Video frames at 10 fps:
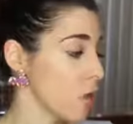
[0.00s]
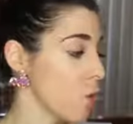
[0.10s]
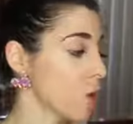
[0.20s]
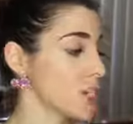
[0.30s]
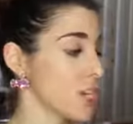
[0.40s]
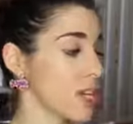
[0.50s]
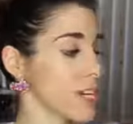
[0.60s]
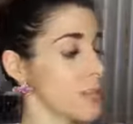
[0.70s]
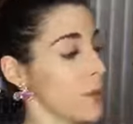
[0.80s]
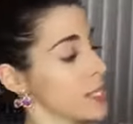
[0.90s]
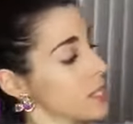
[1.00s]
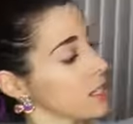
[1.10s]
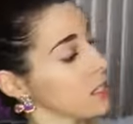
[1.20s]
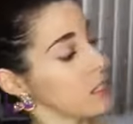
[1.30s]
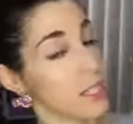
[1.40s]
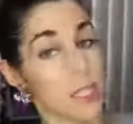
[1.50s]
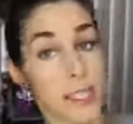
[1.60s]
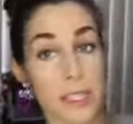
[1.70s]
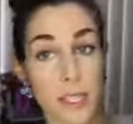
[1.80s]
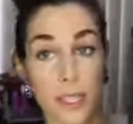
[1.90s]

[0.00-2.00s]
which is basically these